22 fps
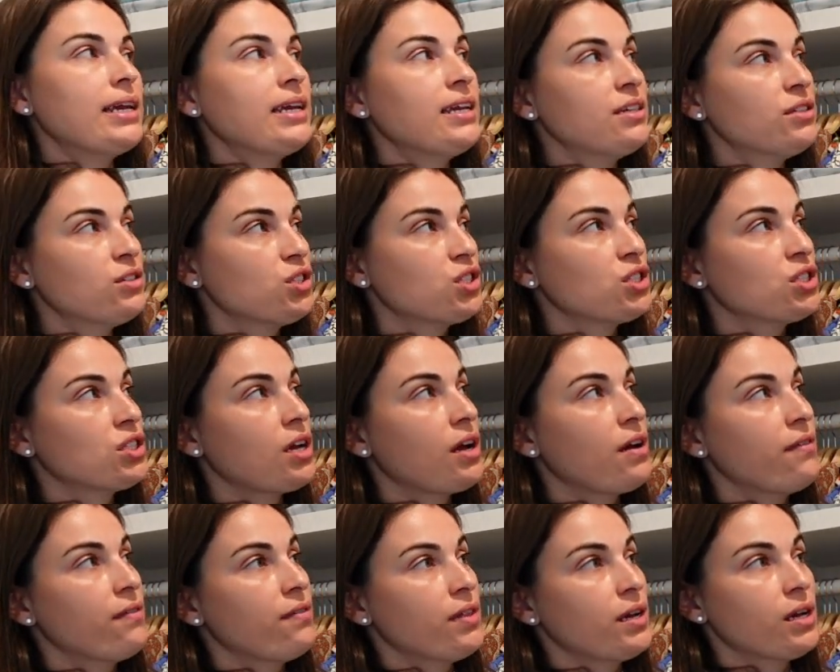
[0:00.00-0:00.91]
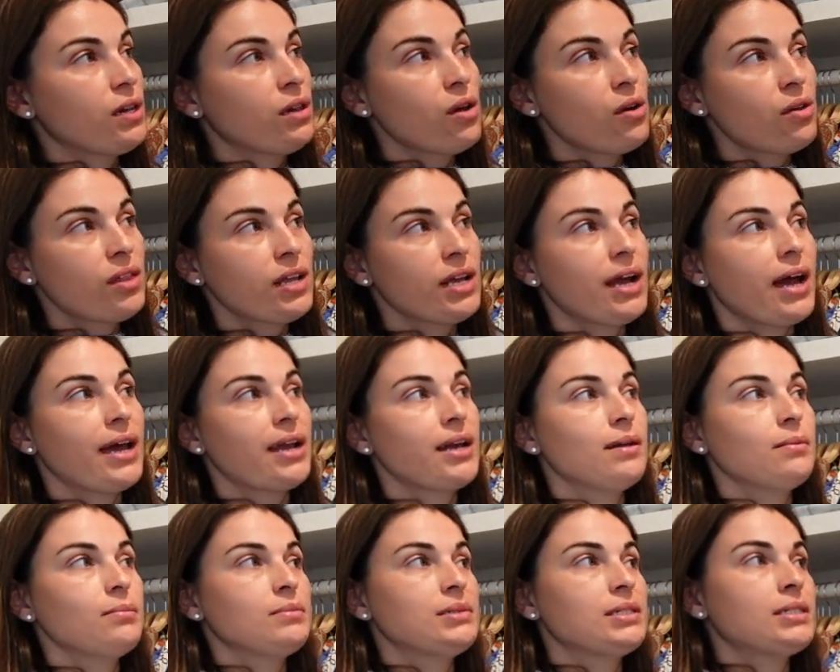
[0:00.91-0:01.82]
each of the clothing
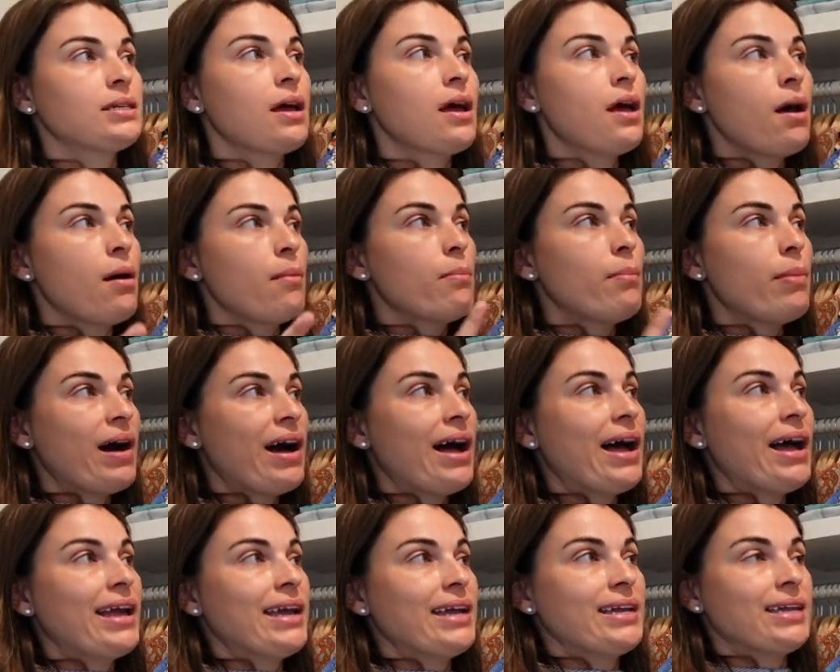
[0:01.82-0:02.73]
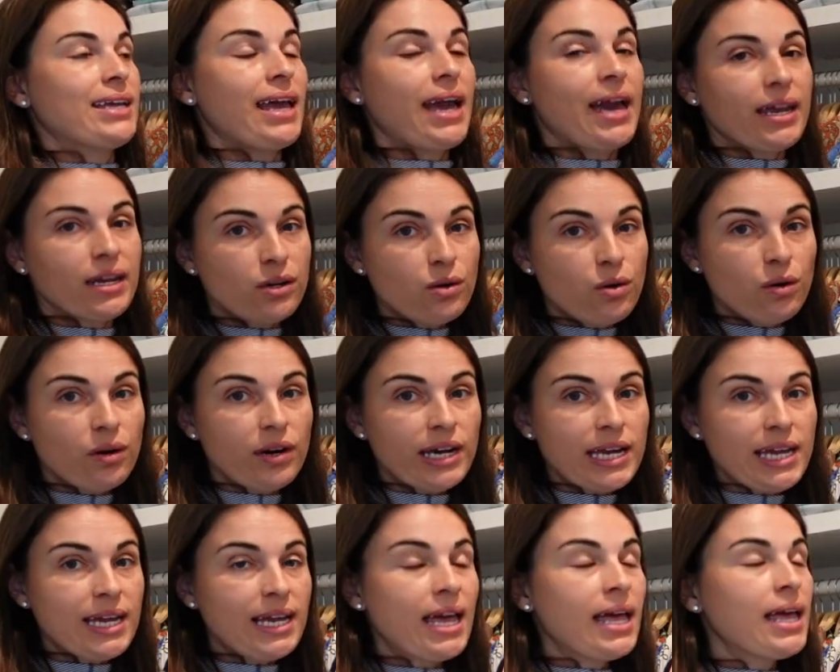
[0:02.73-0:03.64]
items by
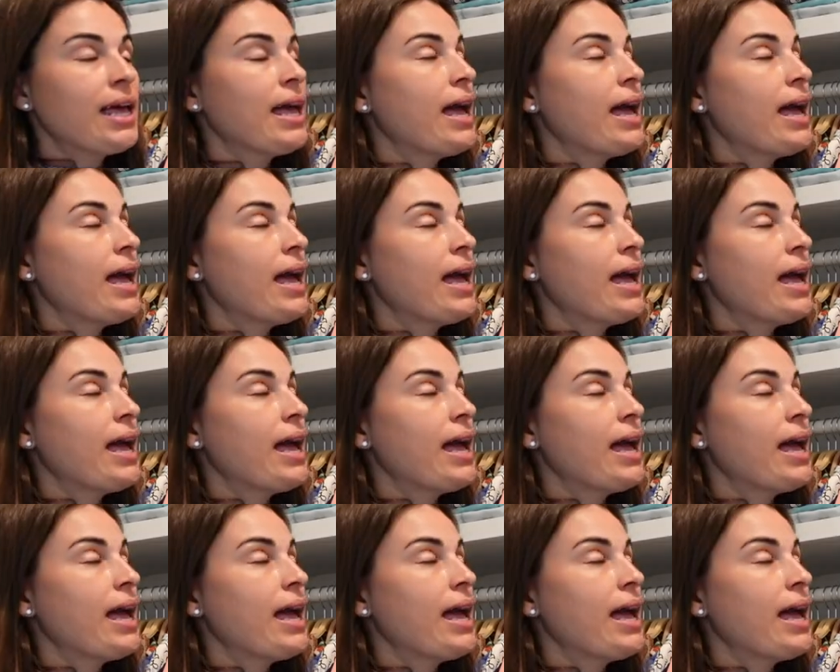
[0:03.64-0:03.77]
category.